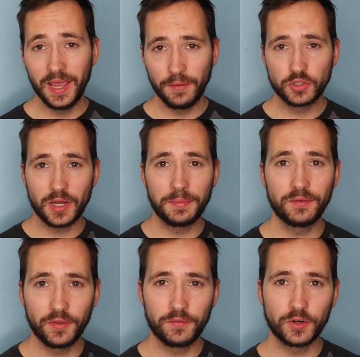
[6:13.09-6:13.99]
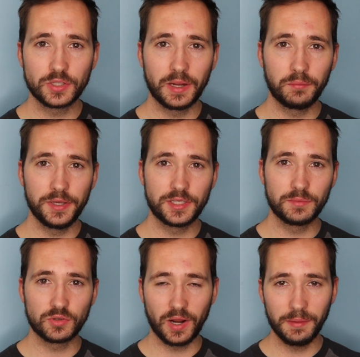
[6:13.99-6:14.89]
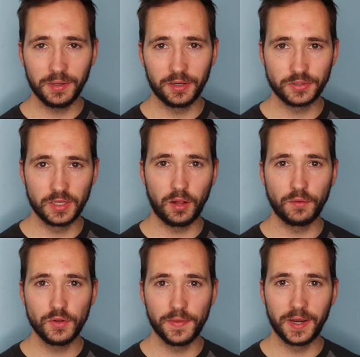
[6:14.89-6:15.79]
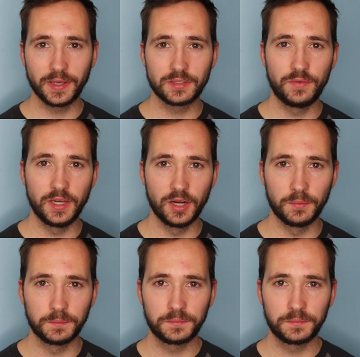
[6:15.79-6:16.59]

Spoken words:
If you're stopping for the first time, please subscribe, and I'll see all of you in that next video.